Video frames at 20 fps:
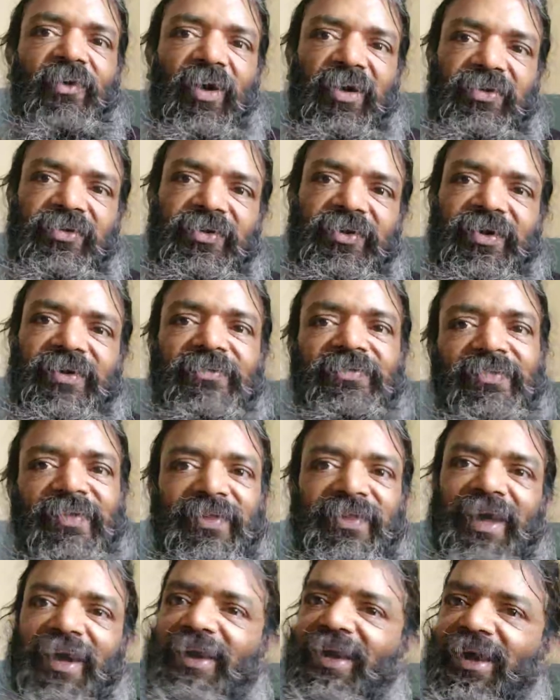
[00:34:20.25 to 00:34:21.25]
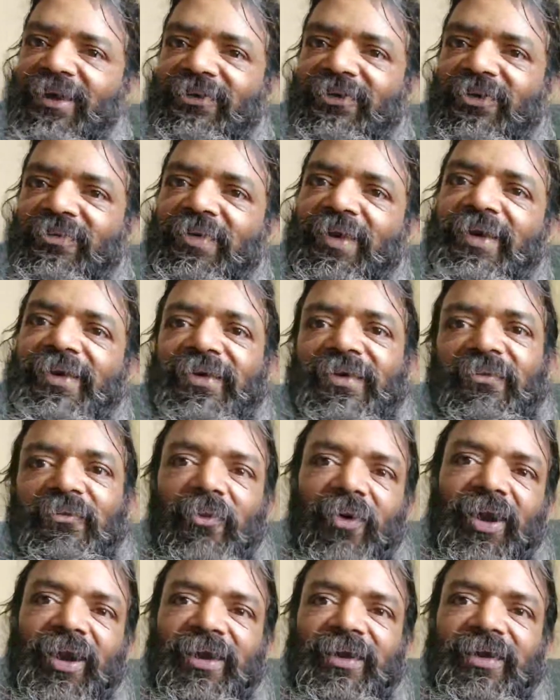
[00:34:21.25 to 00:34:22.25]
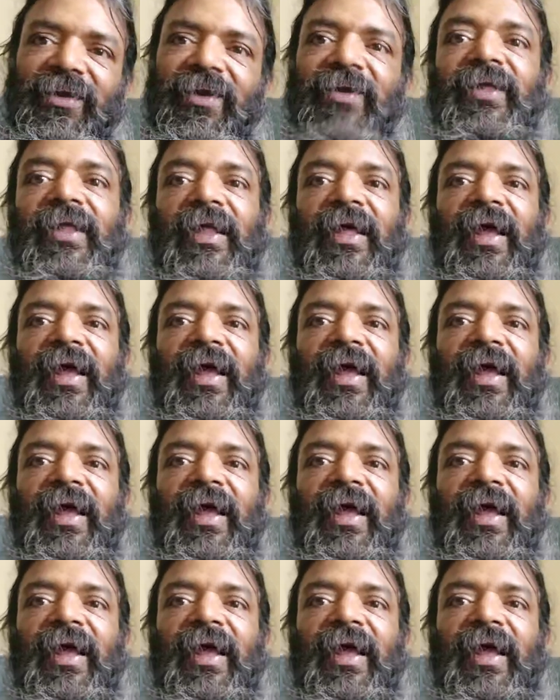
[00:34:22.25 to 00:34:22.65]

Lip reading: watched, that has to be monitored.